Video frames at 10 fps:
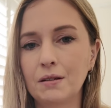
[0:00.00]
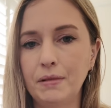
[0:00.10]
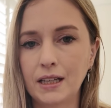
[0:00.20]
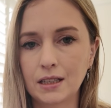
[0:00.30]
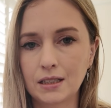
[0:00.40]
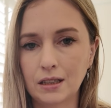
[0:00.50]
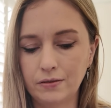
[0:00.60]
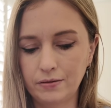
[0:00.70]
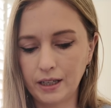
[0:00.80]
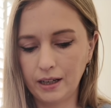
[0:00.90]
make the
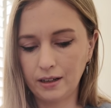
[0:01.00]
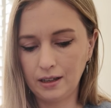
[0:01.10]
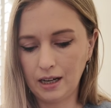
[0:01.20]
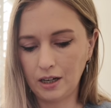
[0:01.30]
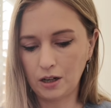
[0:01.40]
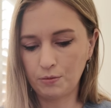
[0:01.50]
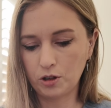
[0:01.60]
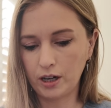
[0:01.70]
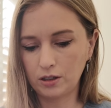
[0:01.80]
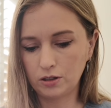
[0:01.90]
stuff there, and I'm
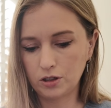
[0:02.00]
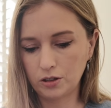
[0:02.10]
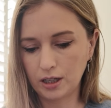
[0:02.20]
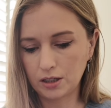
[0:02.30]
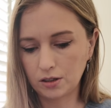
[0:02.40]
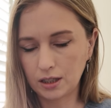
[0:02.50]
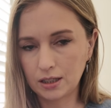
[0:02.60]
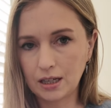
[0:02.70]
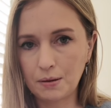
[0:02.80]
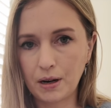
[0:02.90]
trying not to do that. So
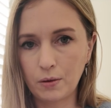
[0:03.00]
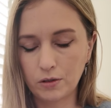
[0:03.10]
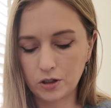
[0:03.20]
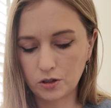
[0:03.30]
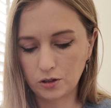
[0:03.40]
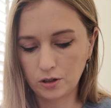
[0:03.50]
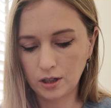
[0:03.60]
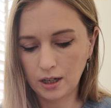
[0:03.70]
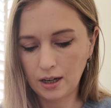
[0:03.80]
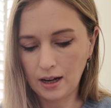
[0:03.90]
this time I want to
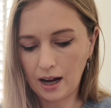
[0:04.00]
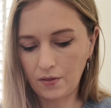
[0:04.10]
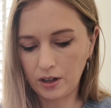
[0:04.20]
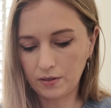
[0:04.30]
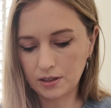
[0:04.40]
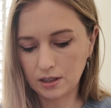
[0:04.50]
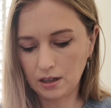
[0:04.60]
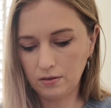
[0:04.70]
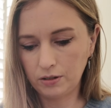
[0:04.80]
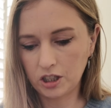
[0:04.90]
have enough
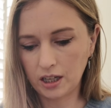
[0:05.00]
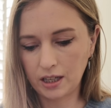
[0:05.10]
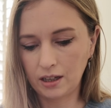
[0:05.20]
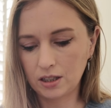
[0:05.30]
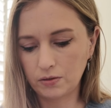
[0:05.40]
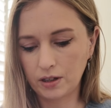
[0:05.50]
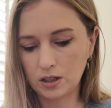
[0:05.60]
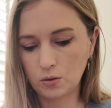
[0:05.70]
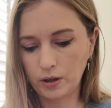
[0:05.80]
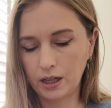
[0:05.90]
stuff, which I think is
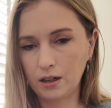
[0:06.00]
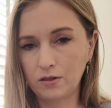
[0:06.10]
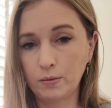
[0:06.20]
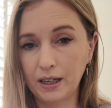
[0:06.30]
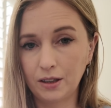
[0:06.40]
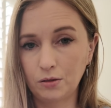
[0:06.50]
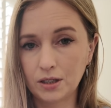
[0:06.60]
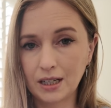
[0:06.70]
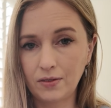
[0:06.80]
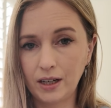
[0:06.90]
around 20 of all my little
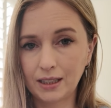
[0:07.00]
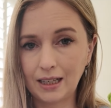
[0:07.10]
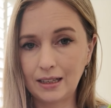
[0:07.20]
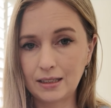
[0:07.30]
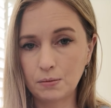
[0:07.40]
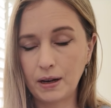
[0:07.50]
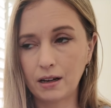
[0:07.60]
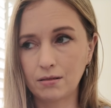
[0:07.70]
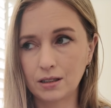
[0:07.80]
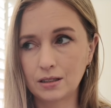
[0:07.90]
stuff, like these, the
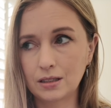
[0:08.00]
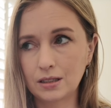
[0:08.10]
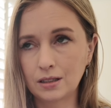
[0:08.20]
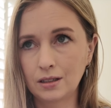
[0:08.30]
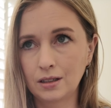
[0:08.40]
penguins